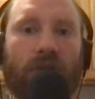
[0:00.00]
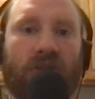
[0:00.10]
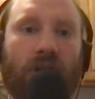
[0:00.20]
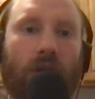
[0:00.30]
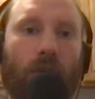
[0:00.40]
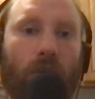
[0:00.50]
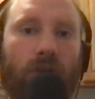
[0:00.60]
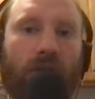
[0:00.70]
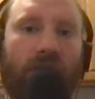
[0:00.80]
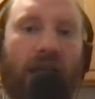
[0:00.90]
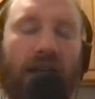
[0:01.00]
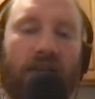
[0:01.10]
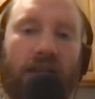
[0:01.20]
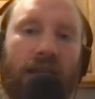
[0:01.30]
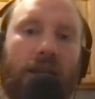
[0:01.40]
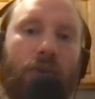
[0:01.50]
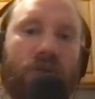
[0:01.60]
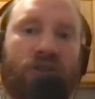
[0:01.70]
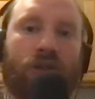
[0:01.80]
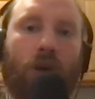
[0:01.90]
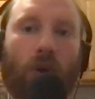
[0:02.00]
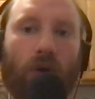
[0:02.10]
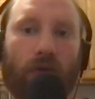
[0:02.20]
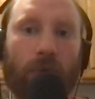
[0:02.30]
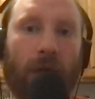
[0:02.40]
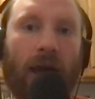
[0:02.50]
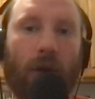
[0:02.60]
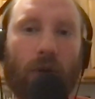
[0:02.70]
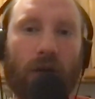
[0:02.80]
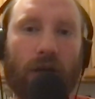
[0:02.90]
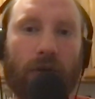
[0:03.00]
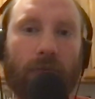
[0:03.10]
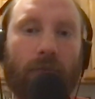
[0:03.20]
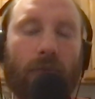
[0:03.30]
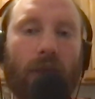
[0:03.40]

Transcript: So the fact that he was so overpowering,